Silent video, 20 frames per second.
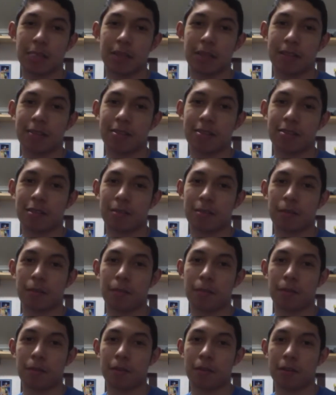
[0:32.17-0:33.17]
Basically, talking about
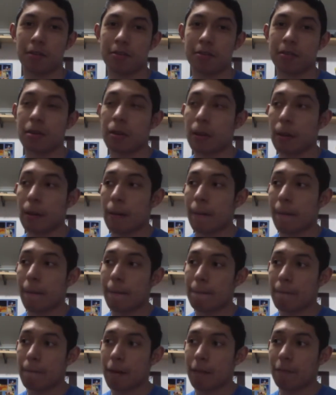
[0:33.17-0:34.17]
movies
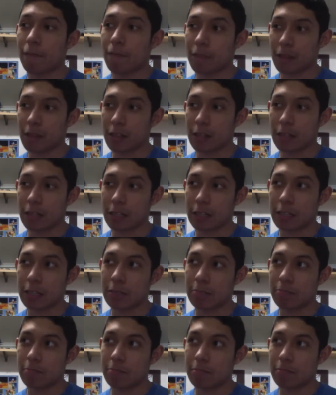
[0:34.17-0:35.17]
that I feel like
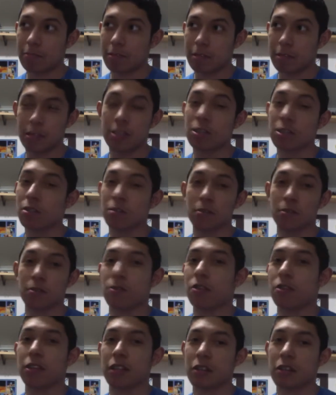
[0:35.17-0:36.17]
don't
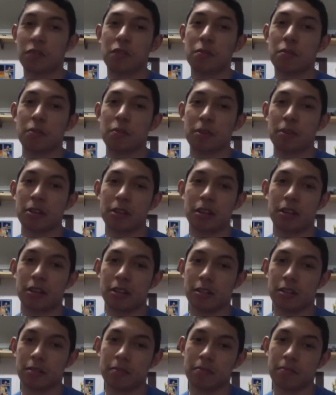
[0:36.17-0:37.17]
need a reboot at
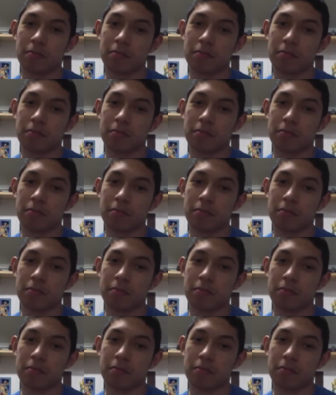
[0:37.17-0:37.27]
all,